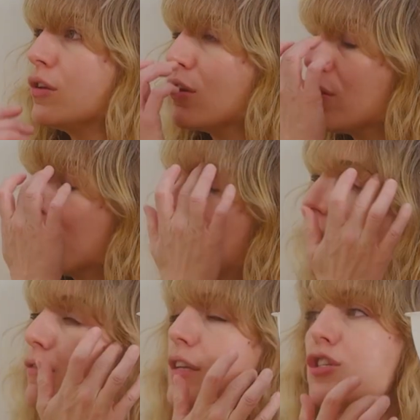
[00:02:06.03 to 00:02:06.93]
doing
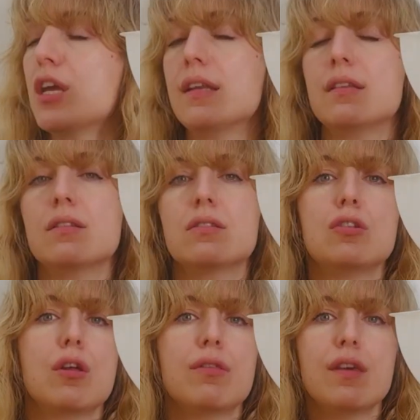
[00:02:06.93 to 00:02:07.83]
flavouring gins,
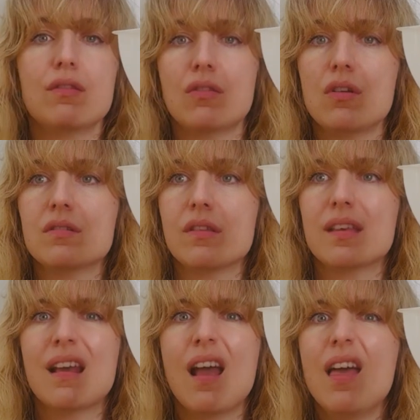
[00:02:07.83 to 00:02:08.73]
those kind of
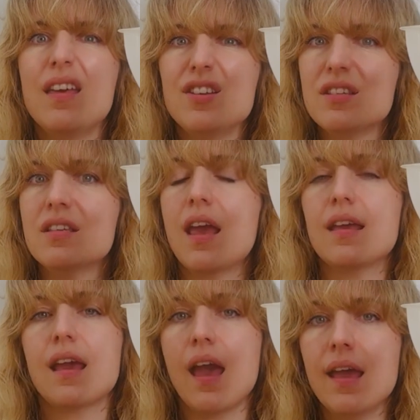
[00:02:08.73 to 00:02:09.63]
things, they just
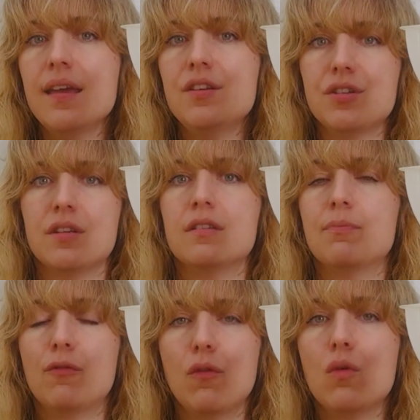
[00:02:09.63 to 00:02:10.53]
take ages
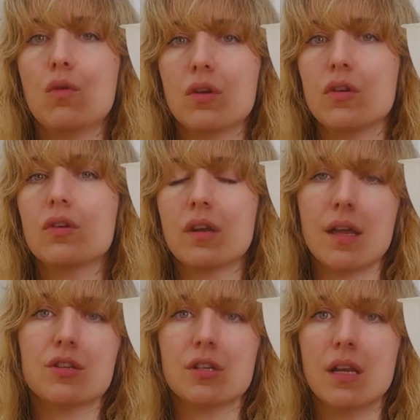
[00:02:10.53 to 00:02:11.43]
before you can
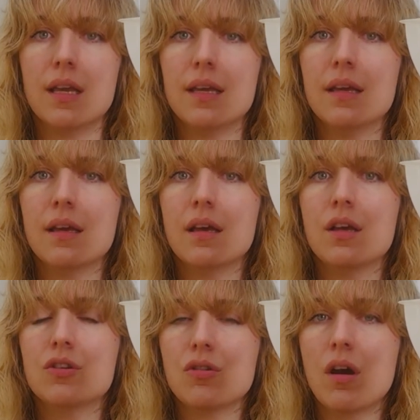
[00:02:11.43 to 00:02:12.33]
actually
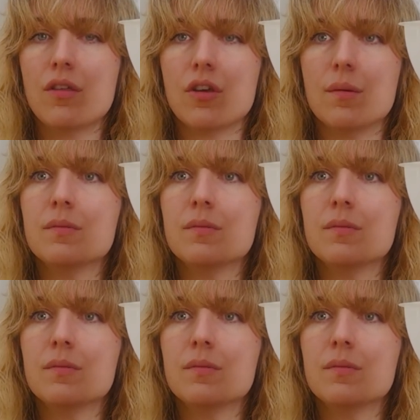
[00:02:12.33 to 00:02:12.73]
try them.